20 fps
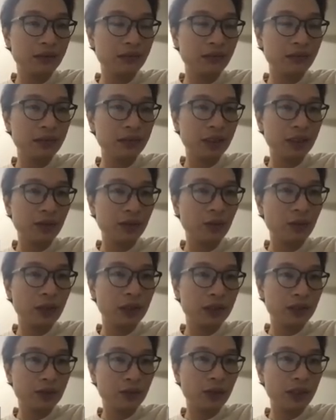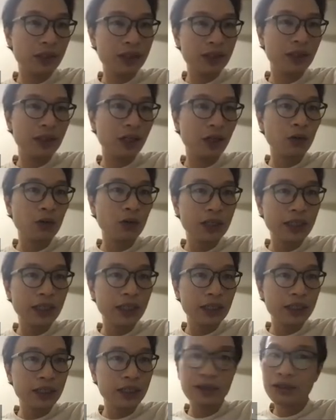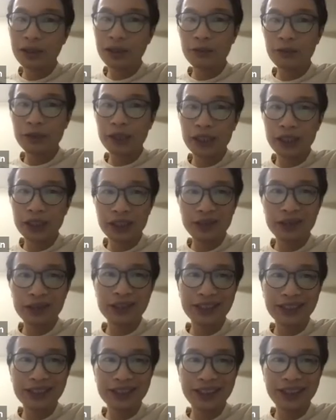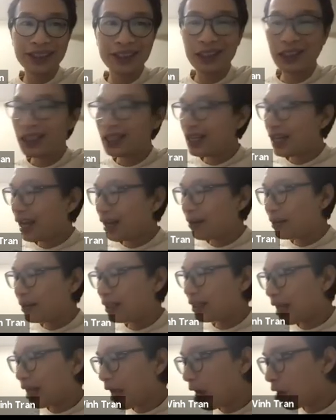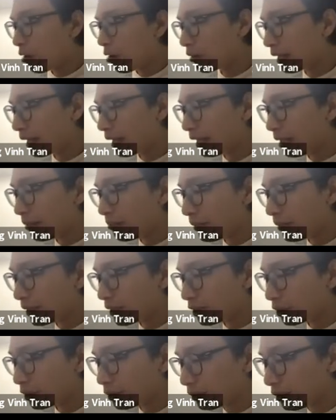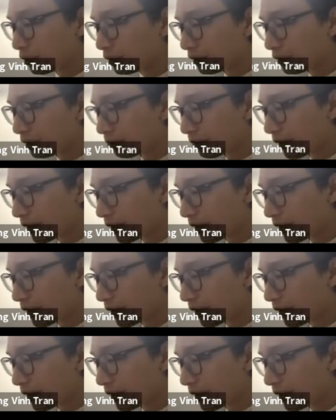then what's the ODE theory we are using here? I mean, how can I make sure that